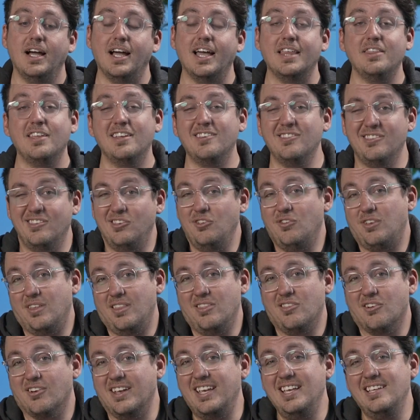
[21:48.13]
And then
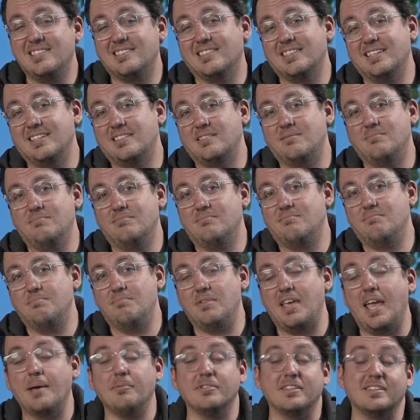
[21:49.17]
they're easily
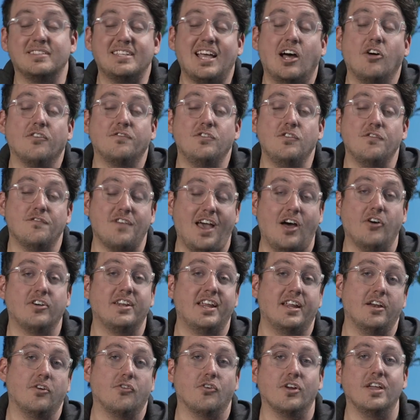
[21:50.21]
be able to tell if you
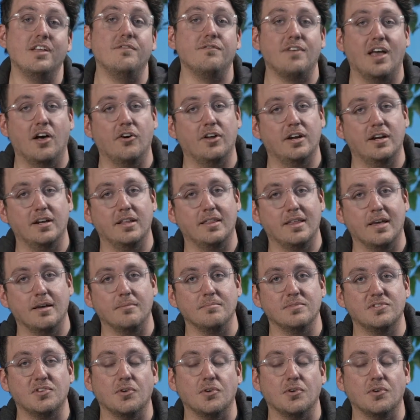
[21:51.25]
validated or invalidated them.